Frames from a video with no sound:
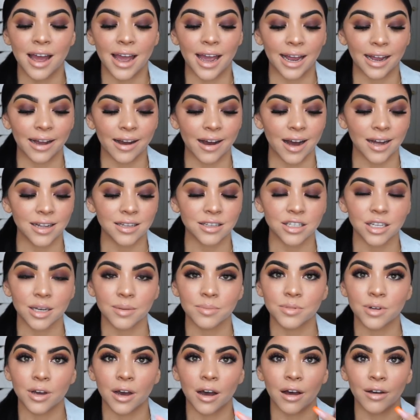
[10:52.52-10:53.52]
and
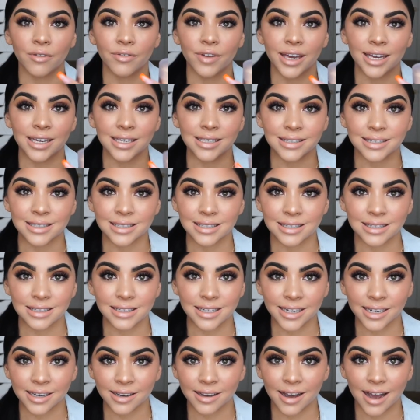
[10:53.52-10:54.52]
concept of a
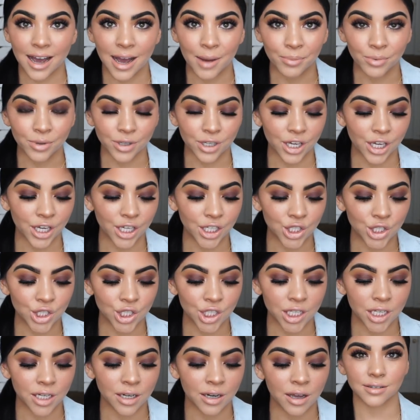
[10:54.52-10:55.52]
stick
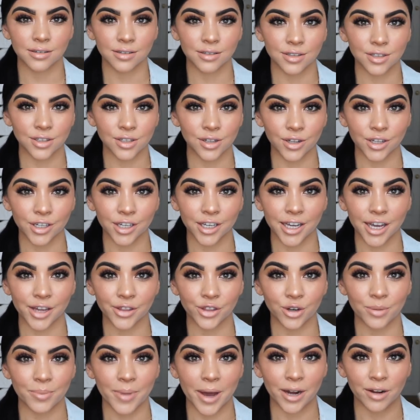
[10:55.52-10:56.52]
application. So looking
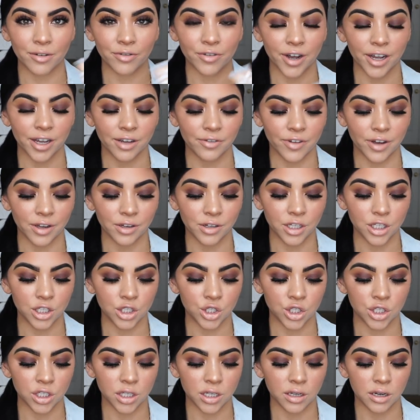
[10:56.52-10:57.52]
at their mattifying
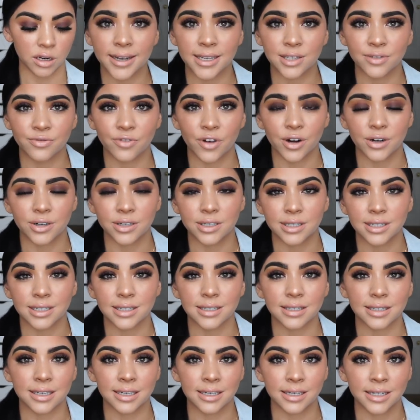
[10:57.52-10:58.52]
foundation, as far as
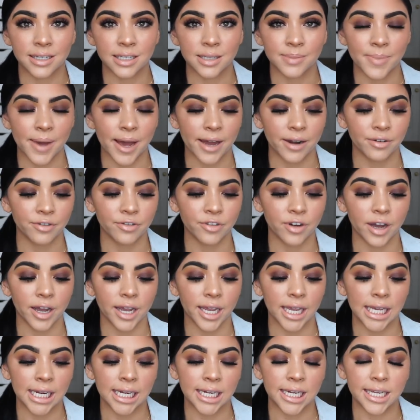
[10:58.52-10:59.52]
this, it is
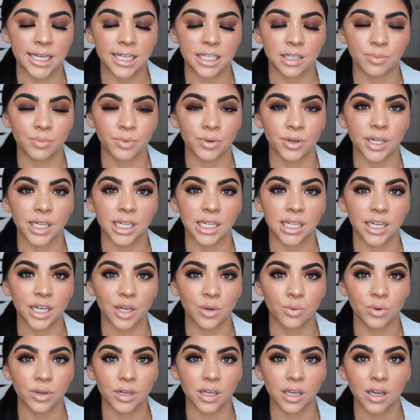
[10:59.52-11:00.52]
mattifying and it is pretty
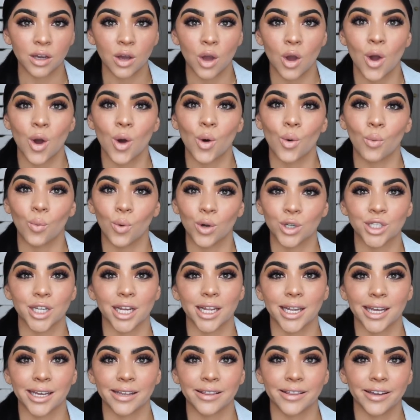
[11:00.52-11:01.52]
liquidy, which I
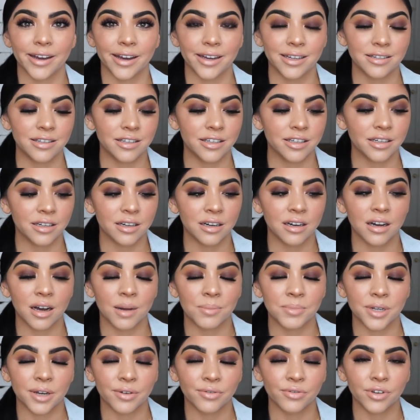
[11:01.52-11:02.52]
like the idea.
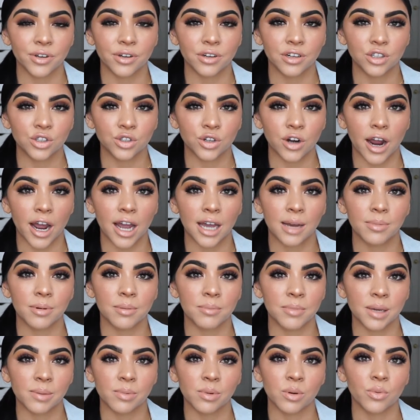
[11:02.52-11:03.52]
I'm definitely gonna try it,
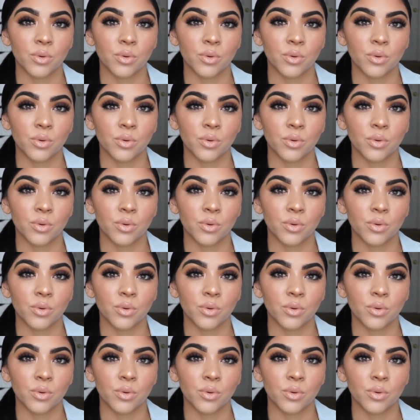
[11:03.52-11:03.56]
but maybe